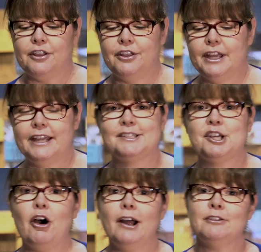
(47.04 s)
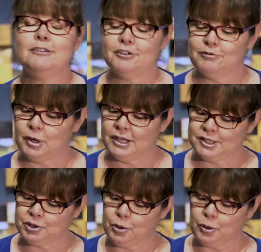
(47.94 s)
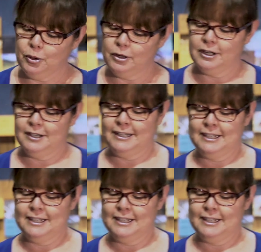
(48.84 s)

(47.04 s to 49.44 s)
The title of my talk,